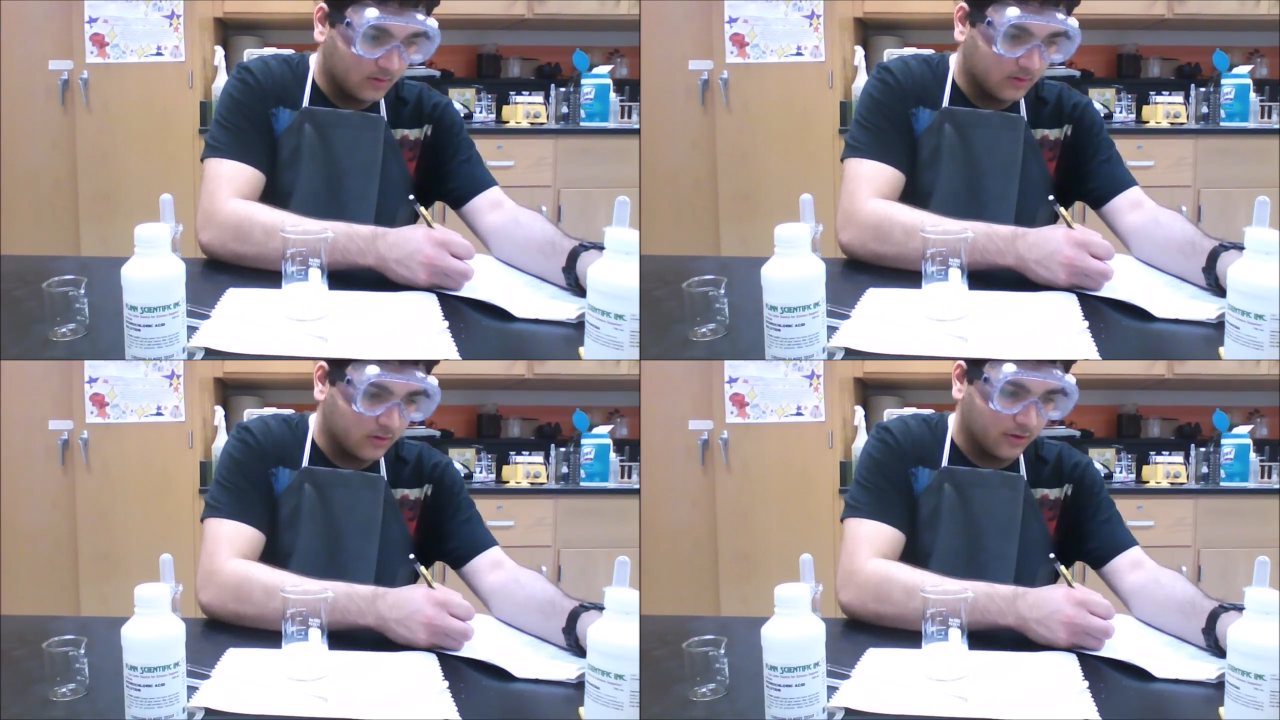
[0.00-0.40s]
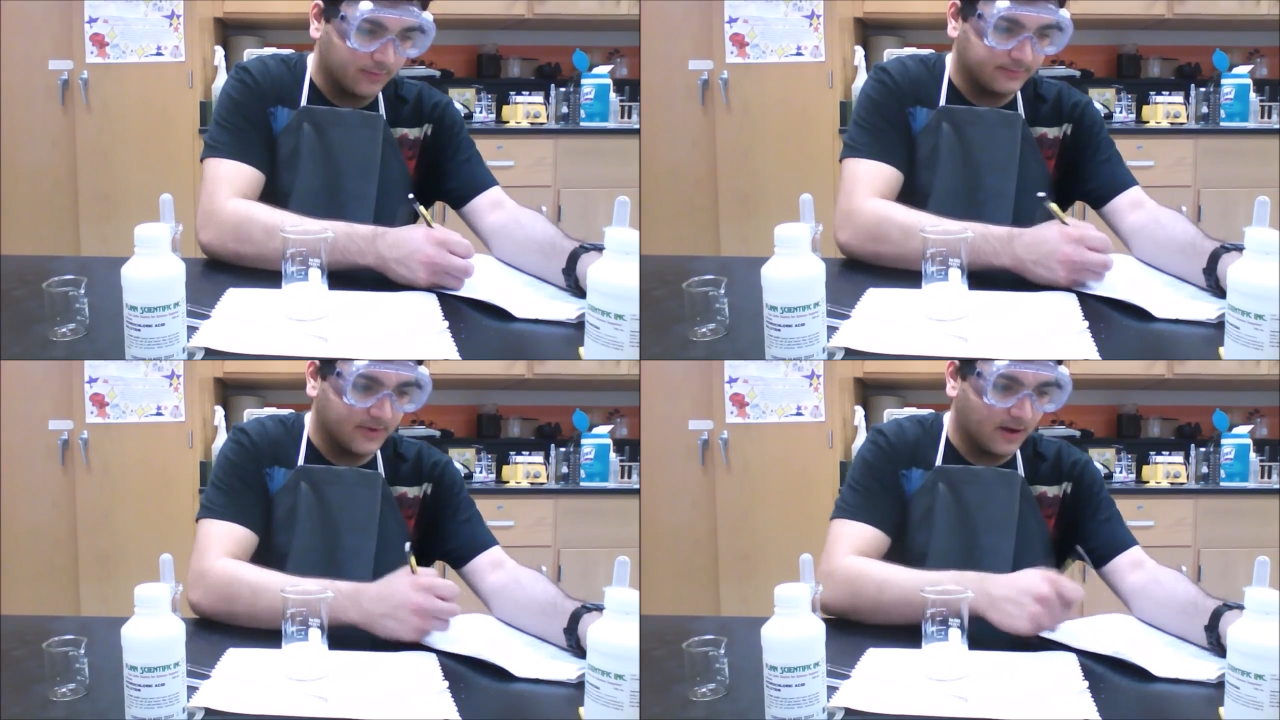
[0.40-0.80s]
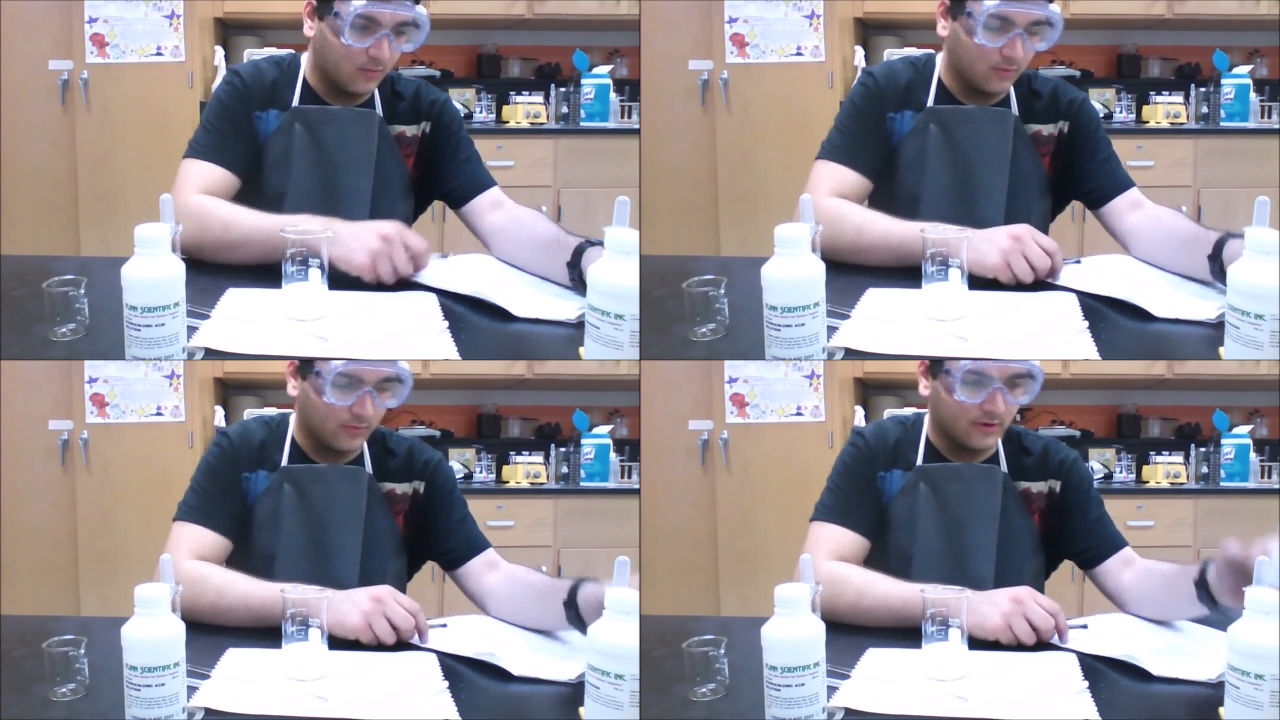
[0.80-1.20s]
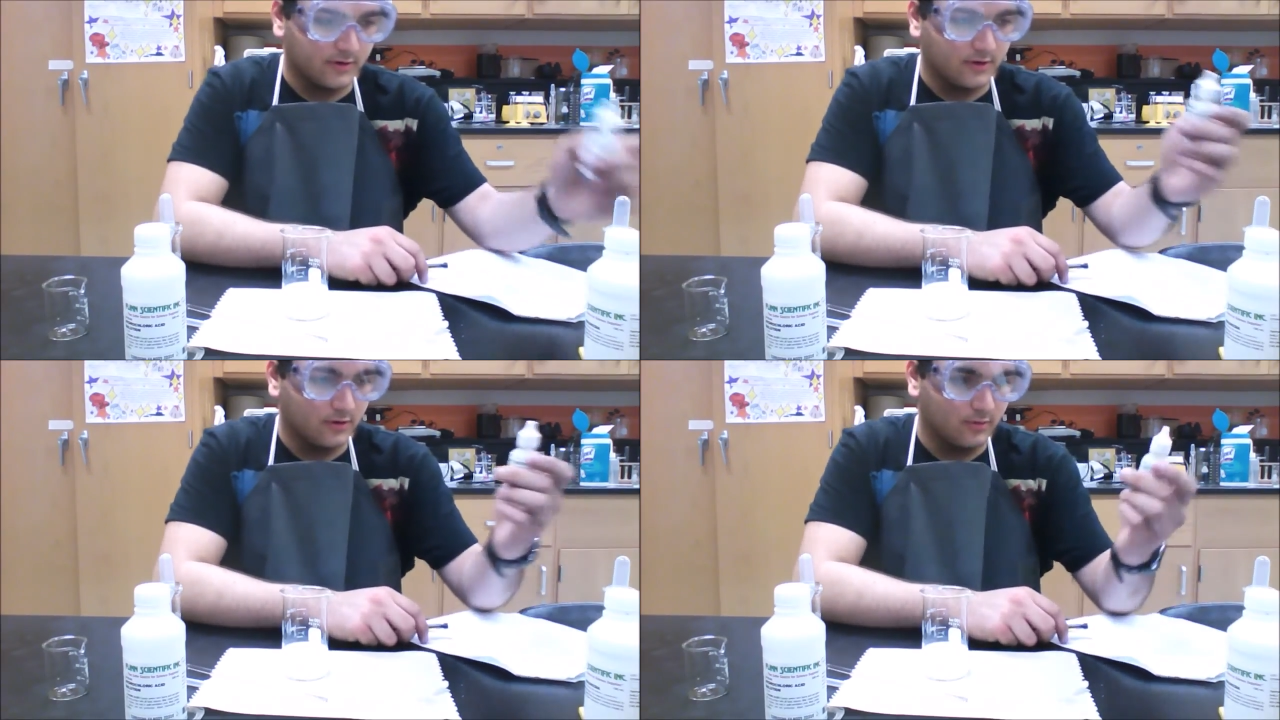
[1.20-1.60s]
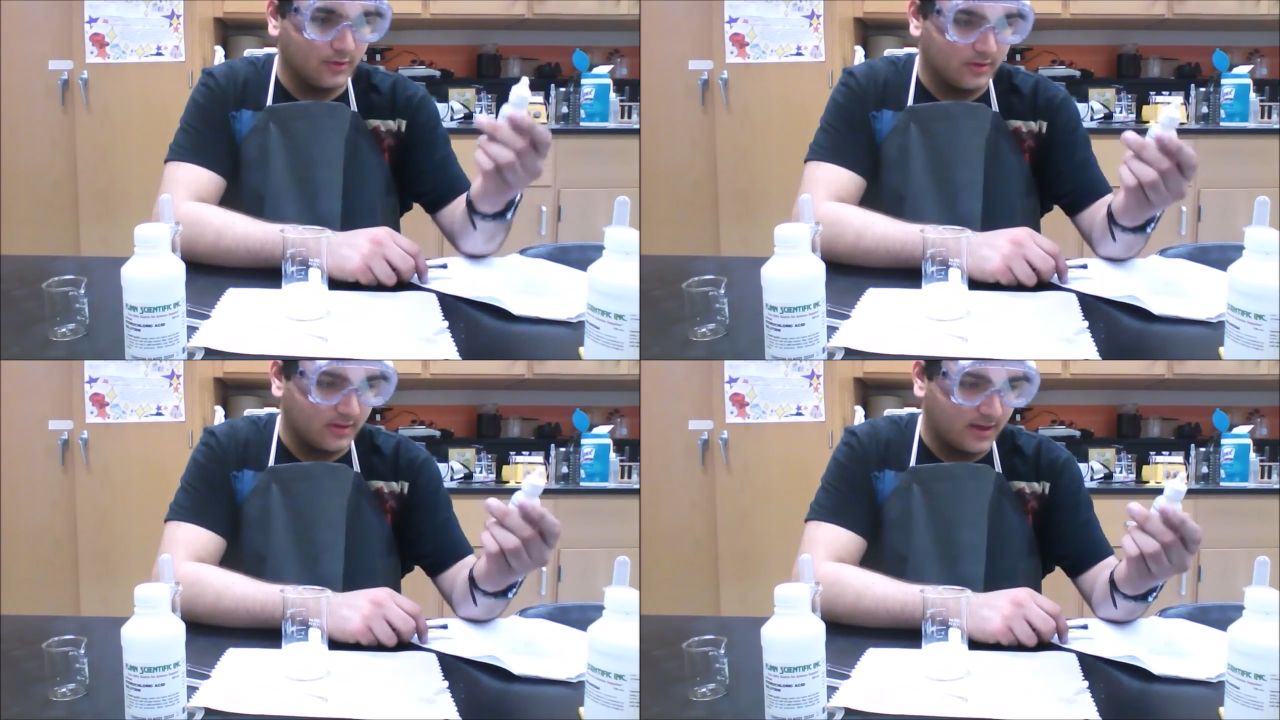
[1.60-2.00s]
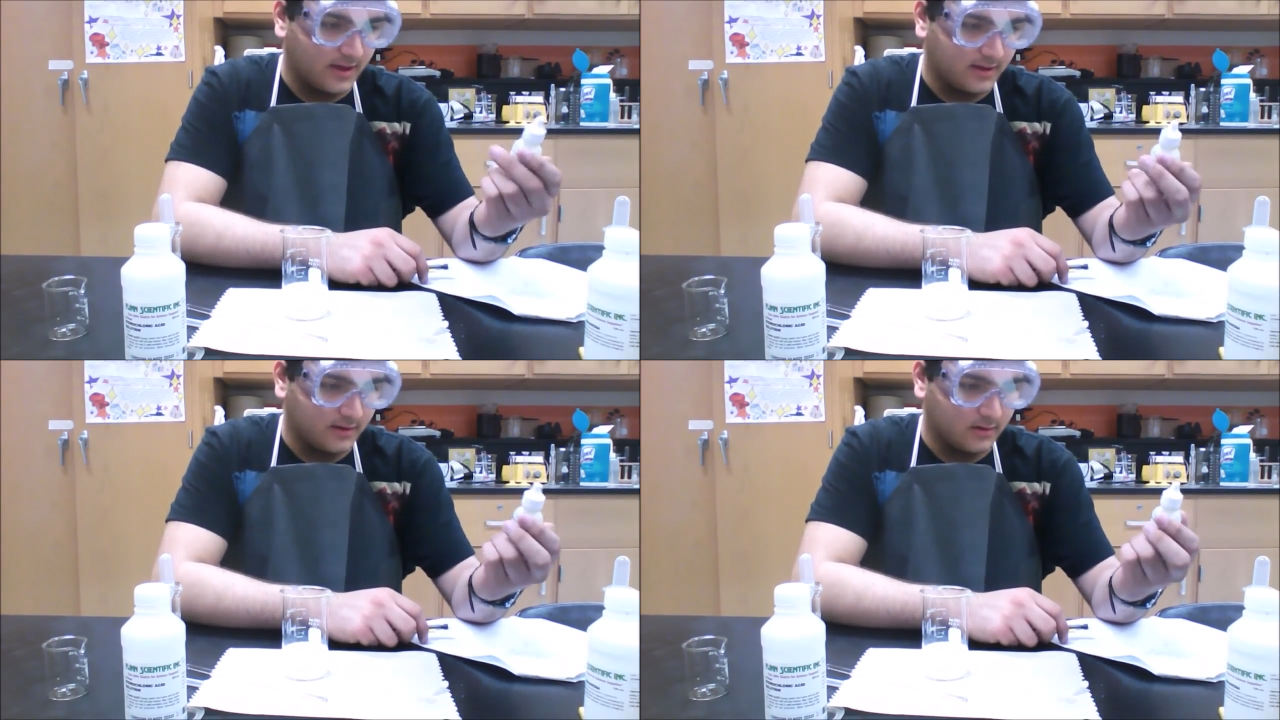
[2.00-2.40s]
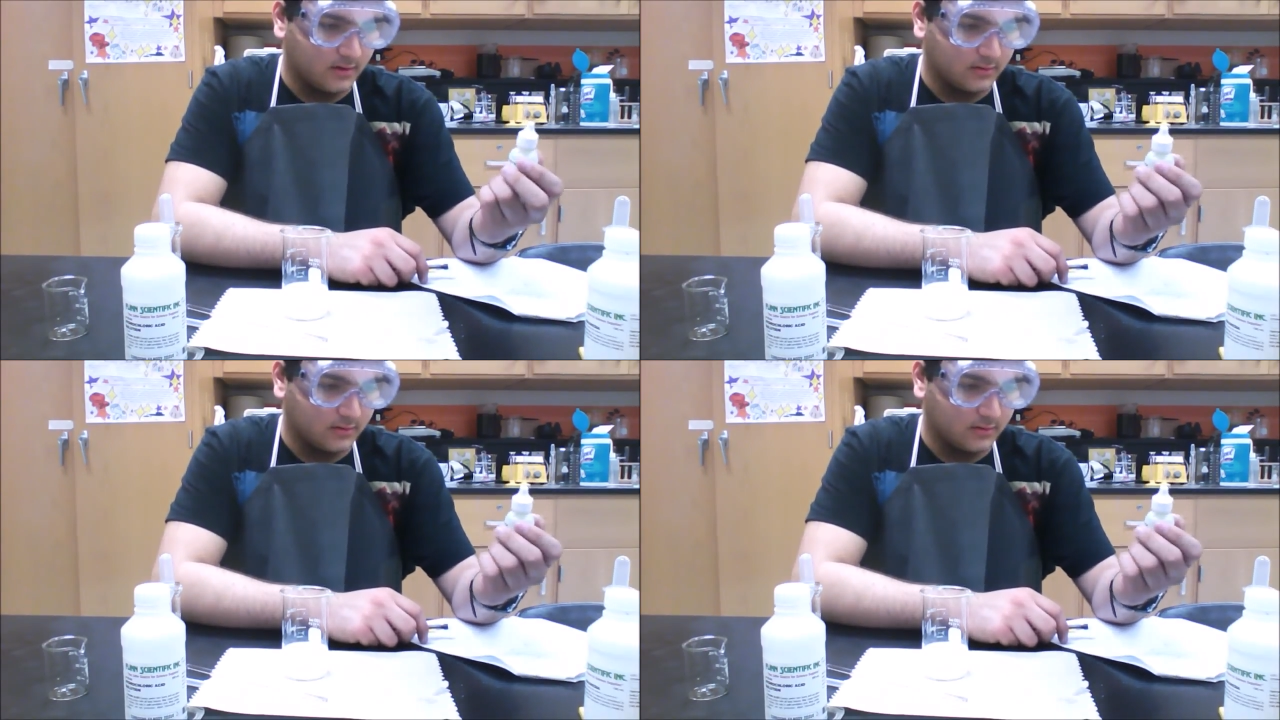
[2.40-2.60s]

So now what we're going to do is add